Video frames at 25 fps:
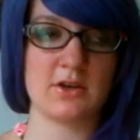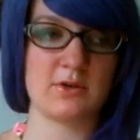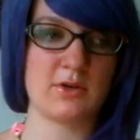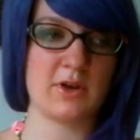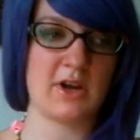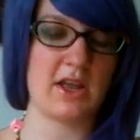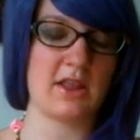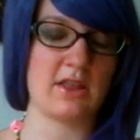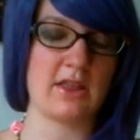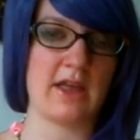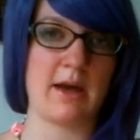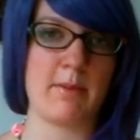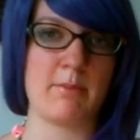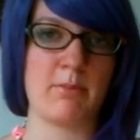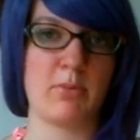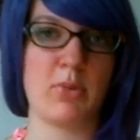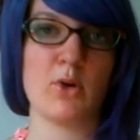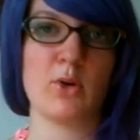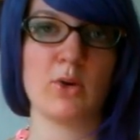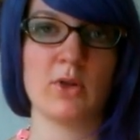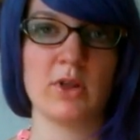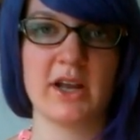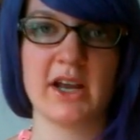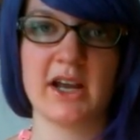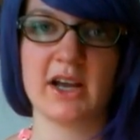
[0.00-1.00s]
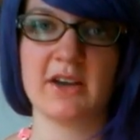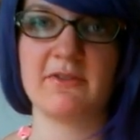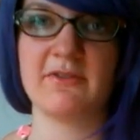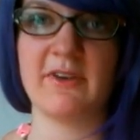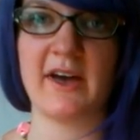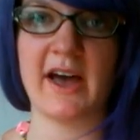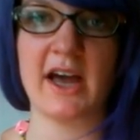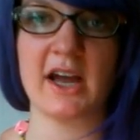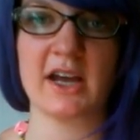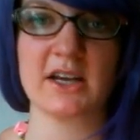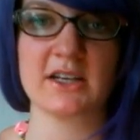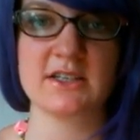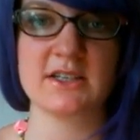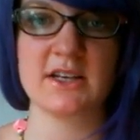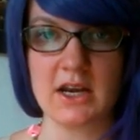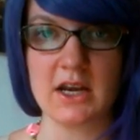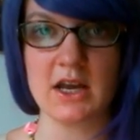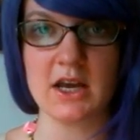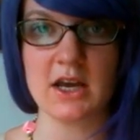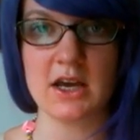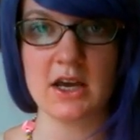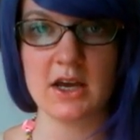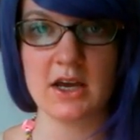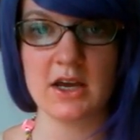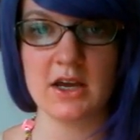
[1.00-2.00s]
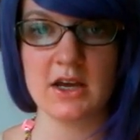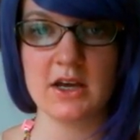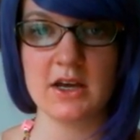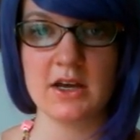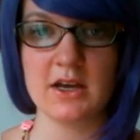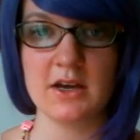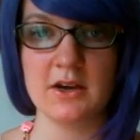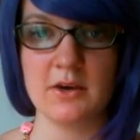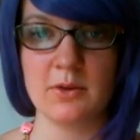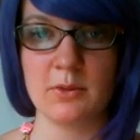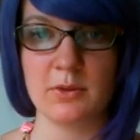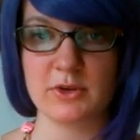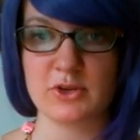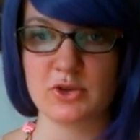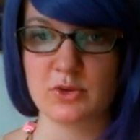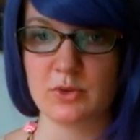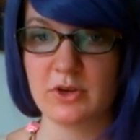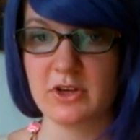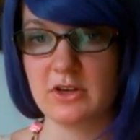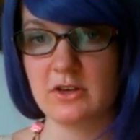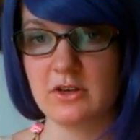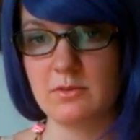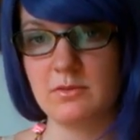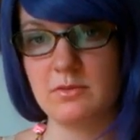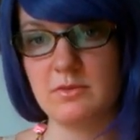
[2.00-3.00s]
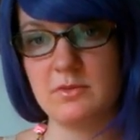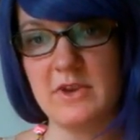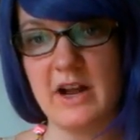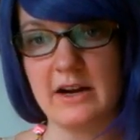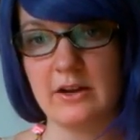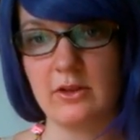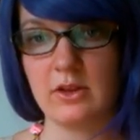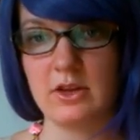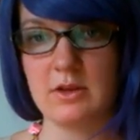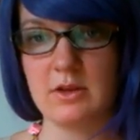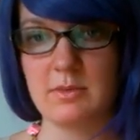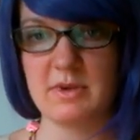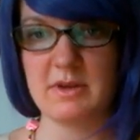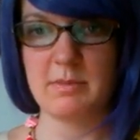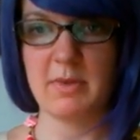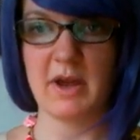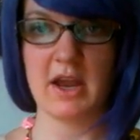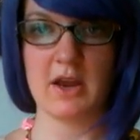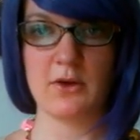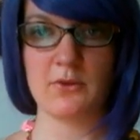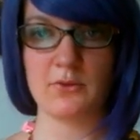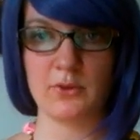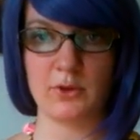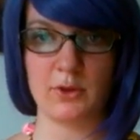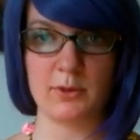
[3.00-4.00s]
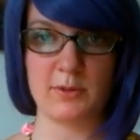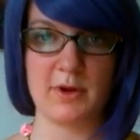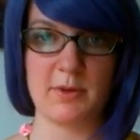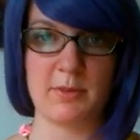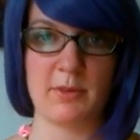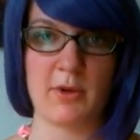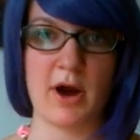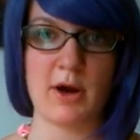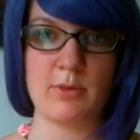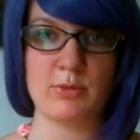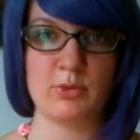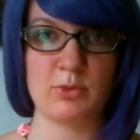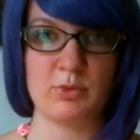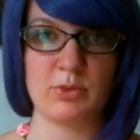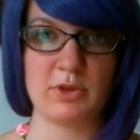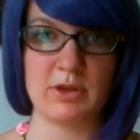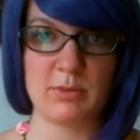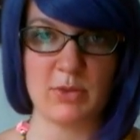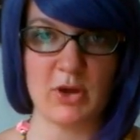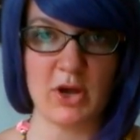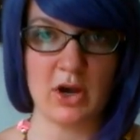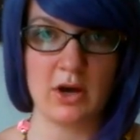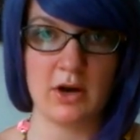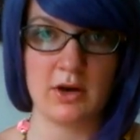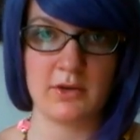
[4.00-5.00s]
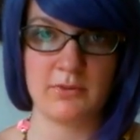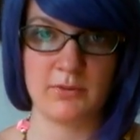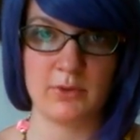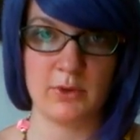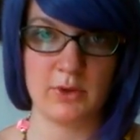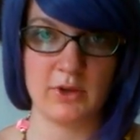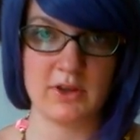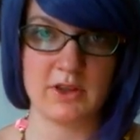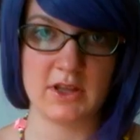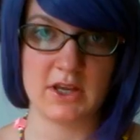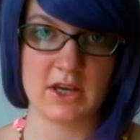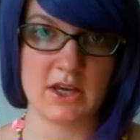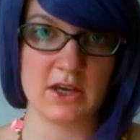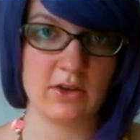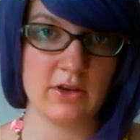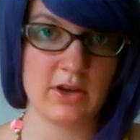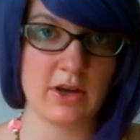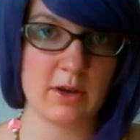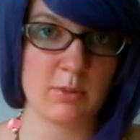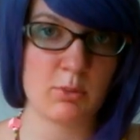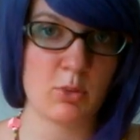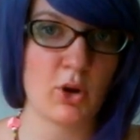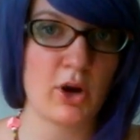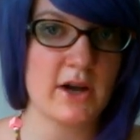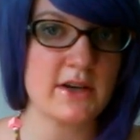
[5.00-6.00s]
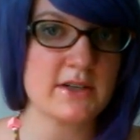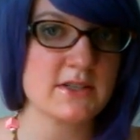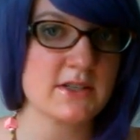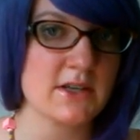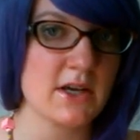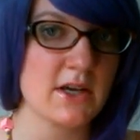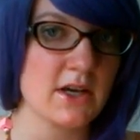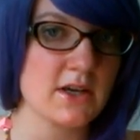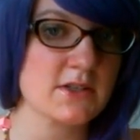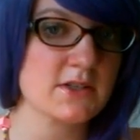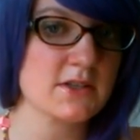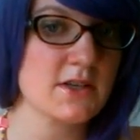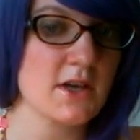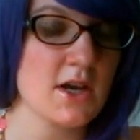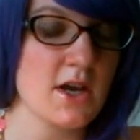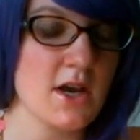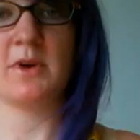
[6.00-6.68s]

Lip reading: create that pulling effect, and which would not only be painful, but probably be harmful in the healing process.